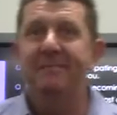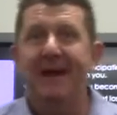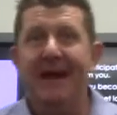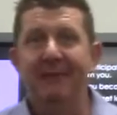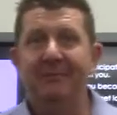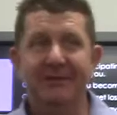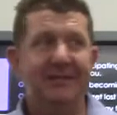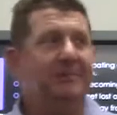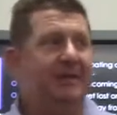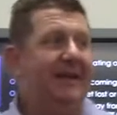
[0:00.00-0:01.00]
Animals
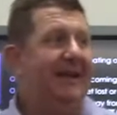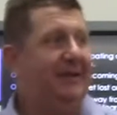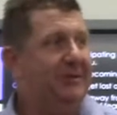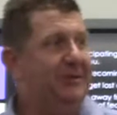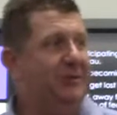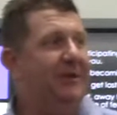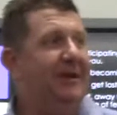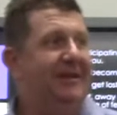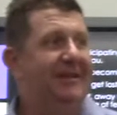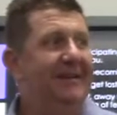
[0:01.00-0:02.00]
seem to get it
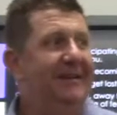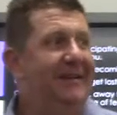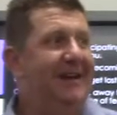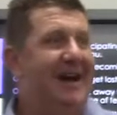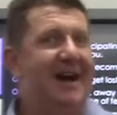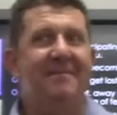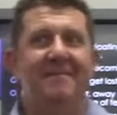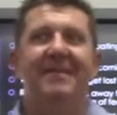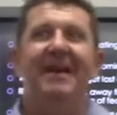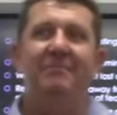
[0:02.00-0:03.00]
quite.
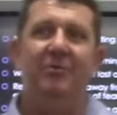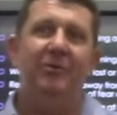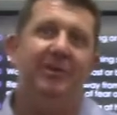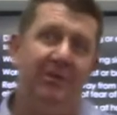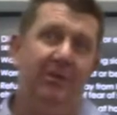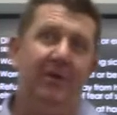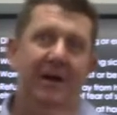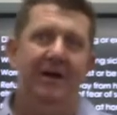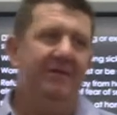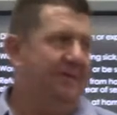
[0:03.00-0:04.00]
They brought the dog
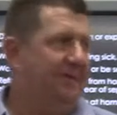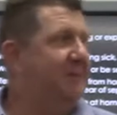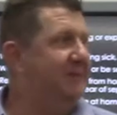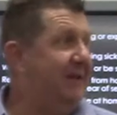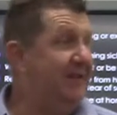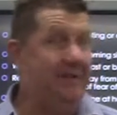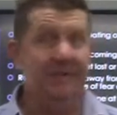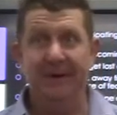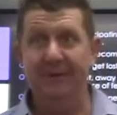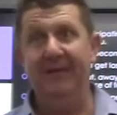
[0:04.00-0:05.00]
over from South
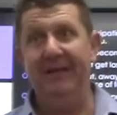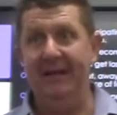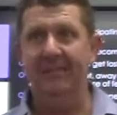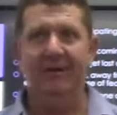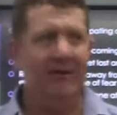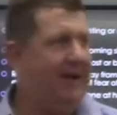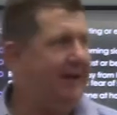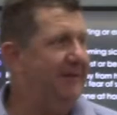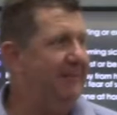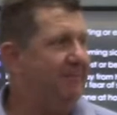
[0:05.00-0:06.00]
Africa when they
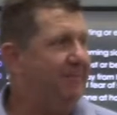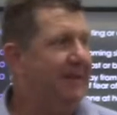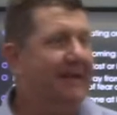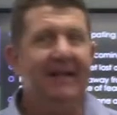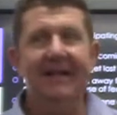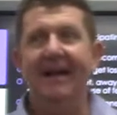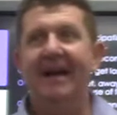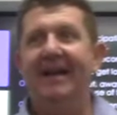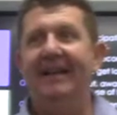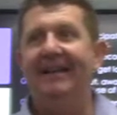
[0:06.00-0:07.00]
immigrated,
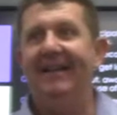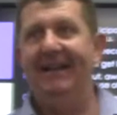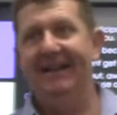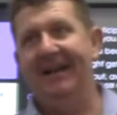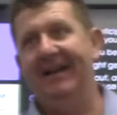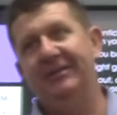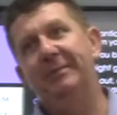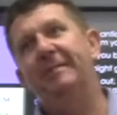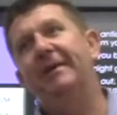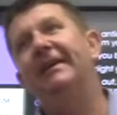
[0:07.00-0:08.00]
and it had to
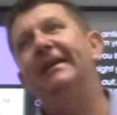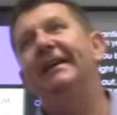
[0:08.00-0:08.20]
be